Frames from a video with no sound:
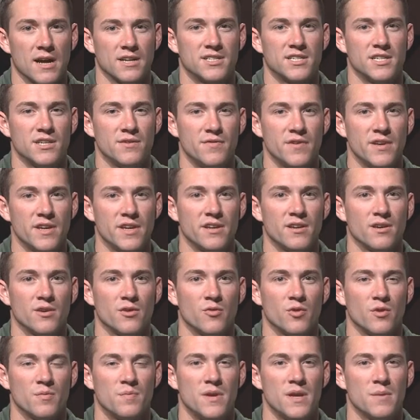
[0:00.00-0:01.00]
TV,
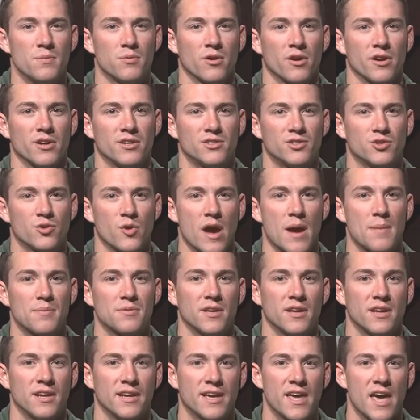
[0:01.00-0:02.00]
when people are trapped
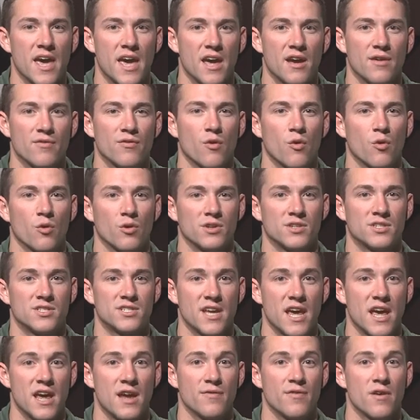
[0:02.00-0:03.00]
in a cave or a
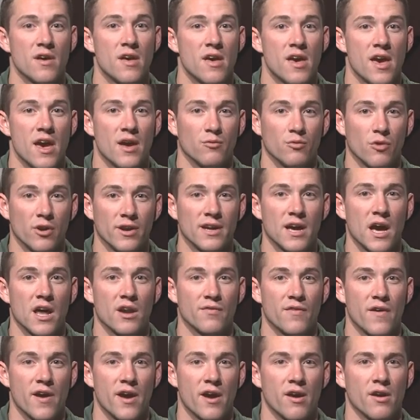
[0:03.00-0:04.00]
safe and running out
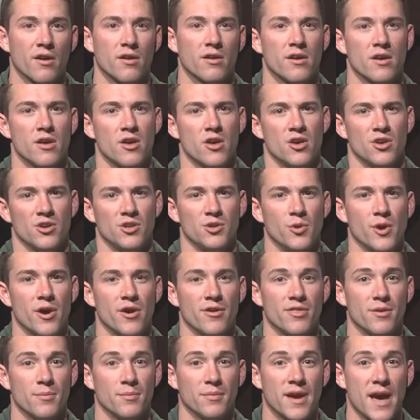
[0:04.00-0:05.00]
of air, You hear
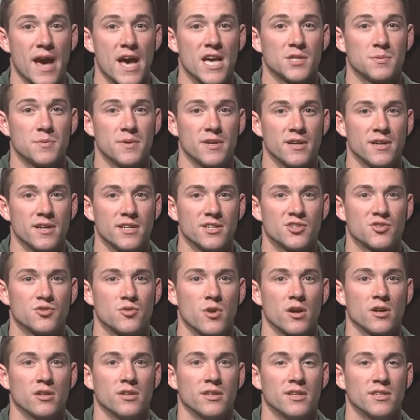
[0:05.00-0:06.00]
them gasping and
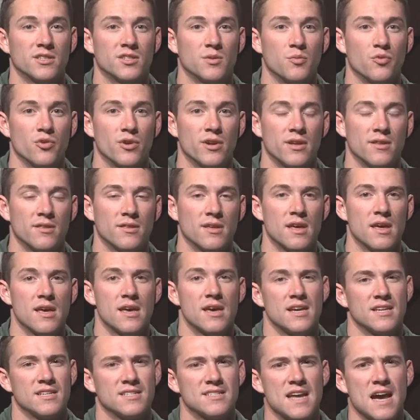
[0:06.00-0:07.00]
struggling to breathe.
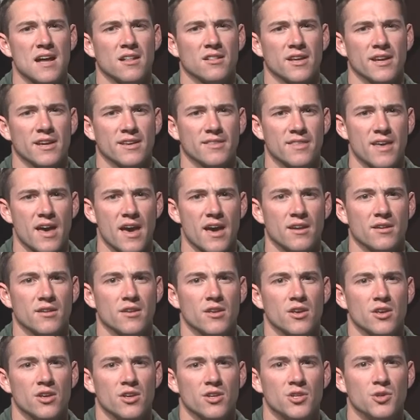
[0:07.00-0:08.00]
It's not like that.
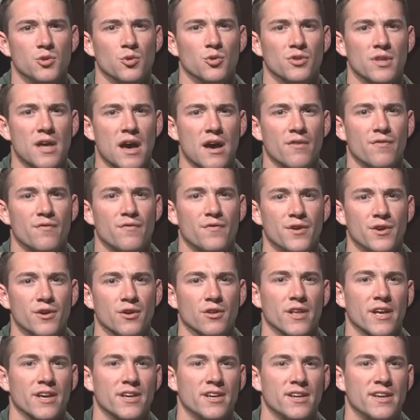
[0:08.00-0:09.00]
You will not feel
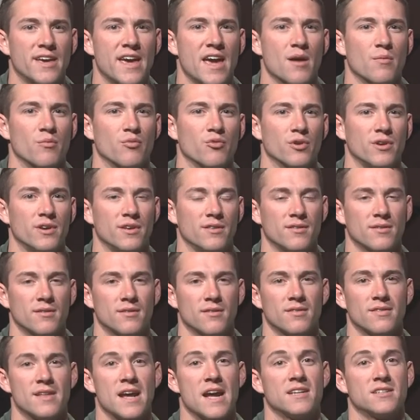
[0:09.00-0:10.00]
like you can't breathe.
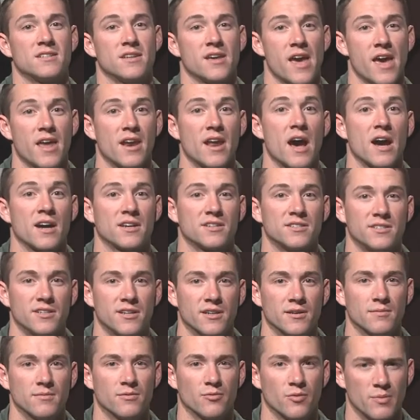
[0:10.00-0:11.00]
That's
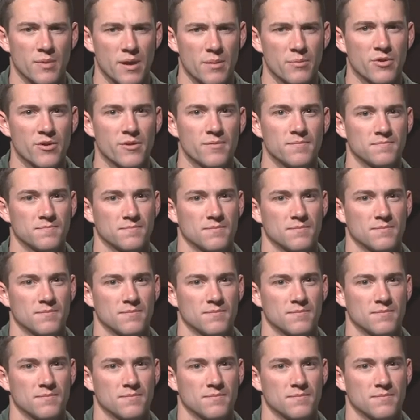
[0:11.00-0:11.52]
anoxia, remember?